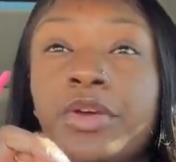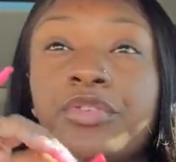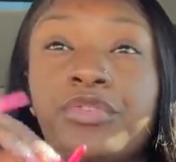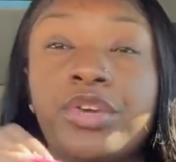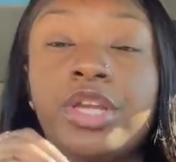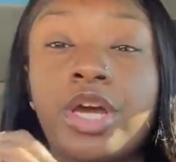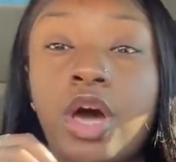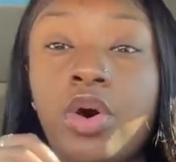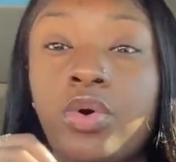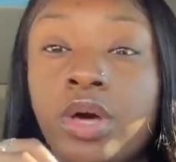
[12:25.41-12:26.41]

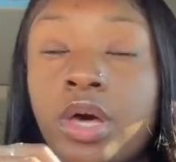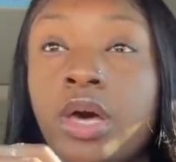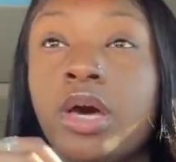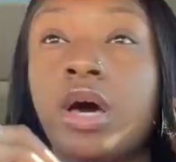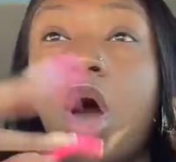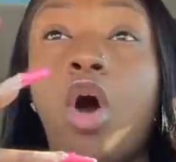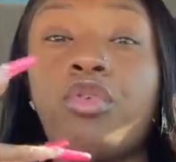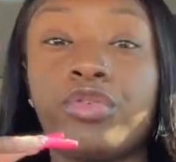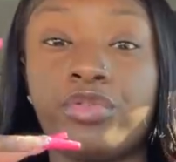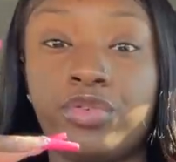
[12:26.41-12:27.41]
video
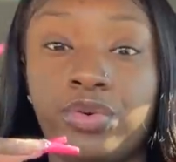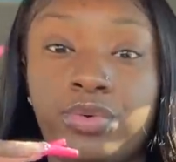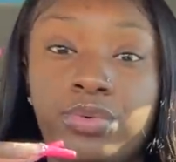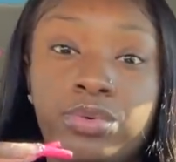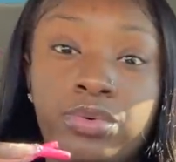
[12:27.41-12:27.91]
overview.